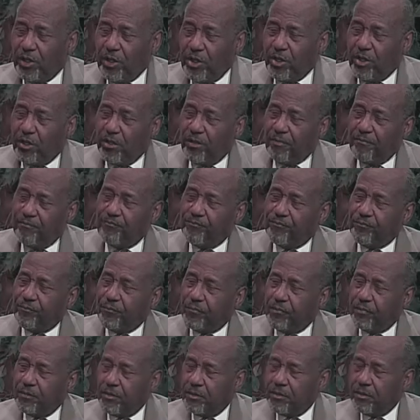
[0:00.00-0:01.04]
The
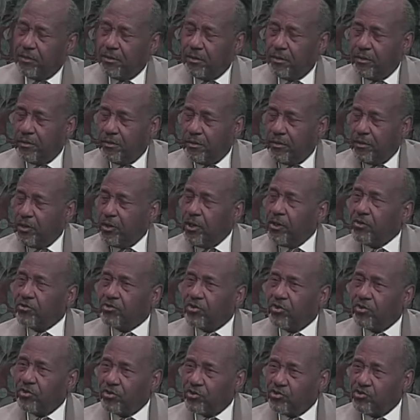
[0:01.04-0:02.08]

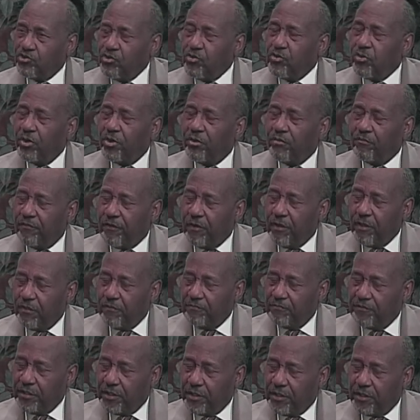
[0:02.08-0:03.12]
youngster that you are
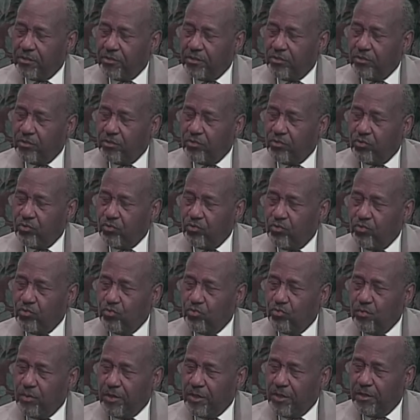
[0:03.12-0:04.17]
involved in,
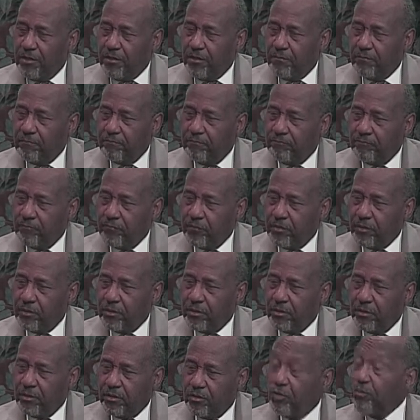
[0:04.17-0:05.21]
you
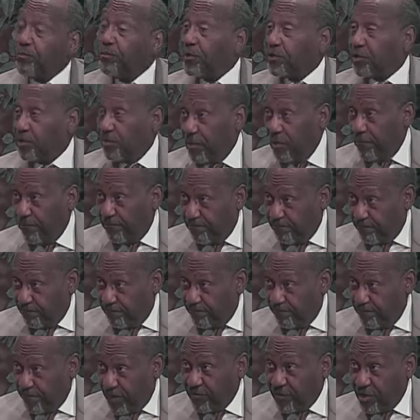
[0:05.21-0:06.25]
picked them up
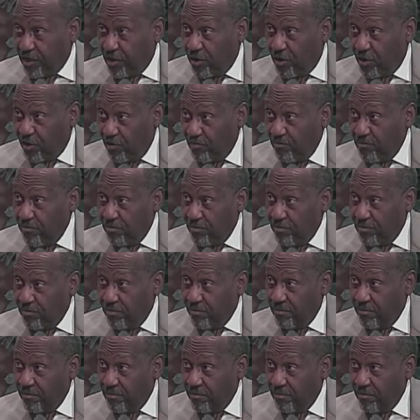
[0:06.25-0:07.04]
at their home?